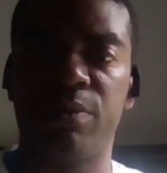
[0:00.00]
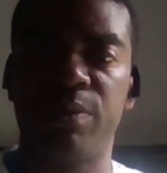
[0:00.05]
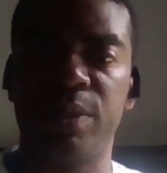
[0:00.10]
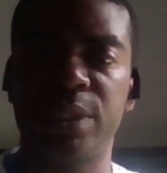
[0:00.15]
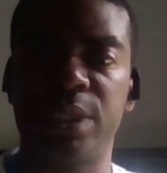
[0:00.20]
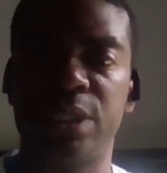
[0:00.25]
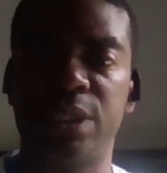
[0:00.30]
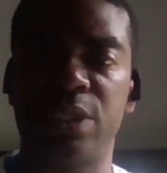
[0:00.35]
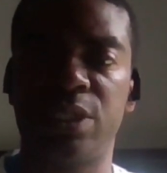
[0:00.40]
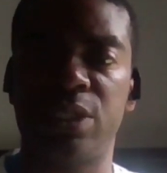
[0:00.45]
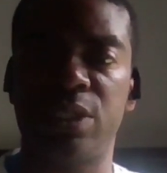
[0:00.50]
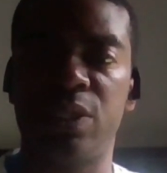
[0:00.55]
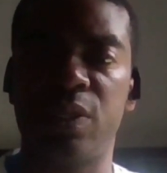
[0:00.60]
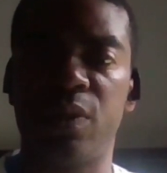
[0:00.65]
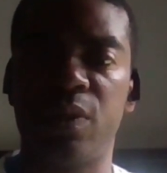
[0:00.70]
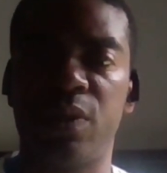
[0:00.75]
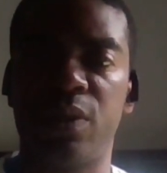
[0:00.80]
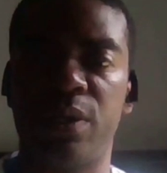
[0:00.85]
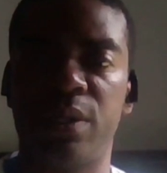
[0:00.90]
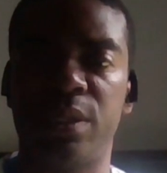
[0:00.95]
which is the
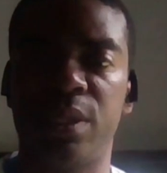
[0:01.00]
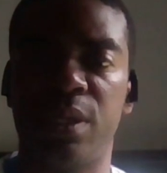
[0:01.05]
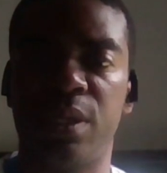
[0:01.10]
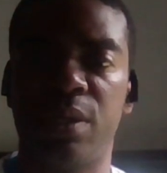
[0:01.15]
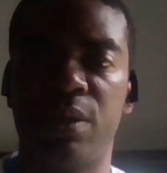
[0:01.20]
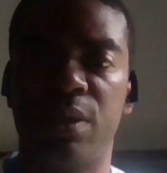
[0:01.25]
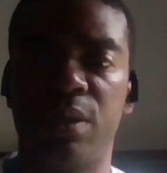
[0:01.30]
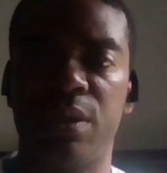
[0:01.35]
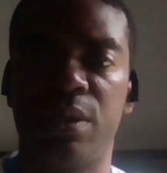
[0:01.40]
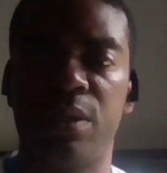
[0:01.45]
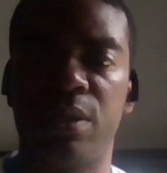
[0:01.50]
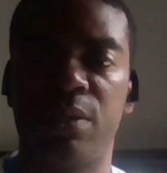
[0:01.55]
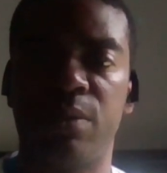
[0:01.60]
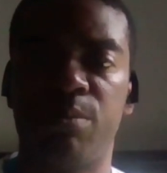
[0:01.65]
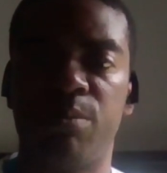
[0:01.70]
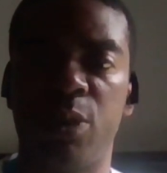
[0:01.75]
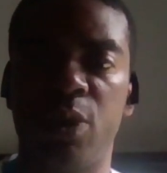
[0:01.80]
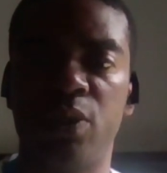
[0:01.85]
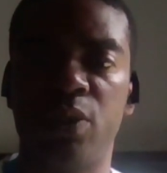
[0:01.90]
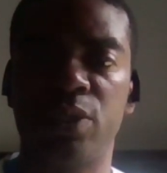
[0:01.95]
third
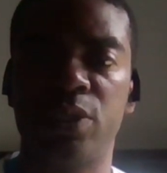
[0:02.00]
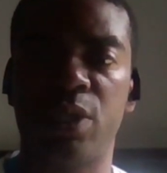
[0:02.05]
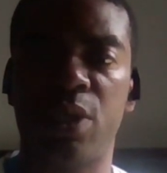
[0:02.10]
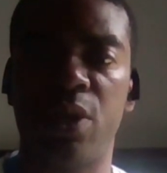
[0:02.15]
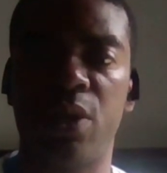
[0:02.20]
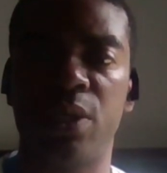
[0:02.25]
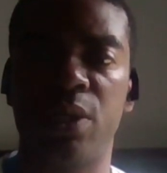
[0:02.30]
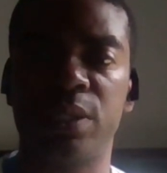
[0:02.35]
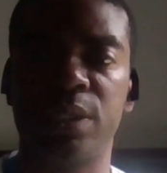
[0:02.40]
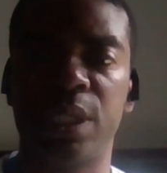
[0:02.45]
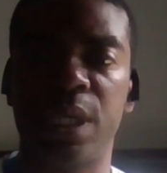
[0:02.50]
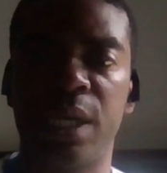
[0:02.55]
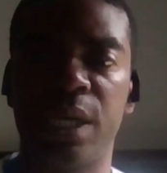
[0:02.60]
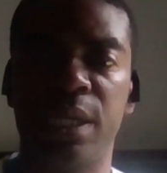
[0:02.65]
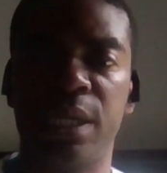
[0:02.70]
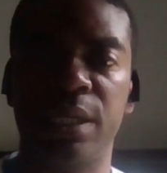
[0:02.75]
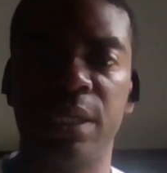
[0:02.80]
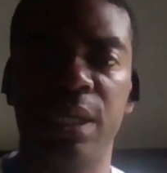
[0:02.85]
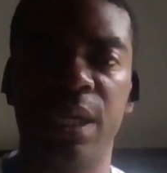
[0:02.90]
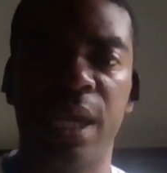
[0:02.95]
most all
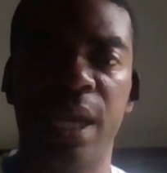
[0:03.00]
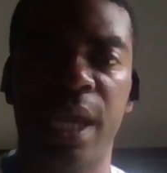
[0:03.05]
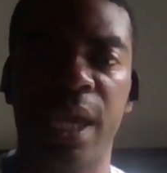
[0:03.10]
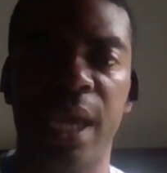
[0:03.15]
time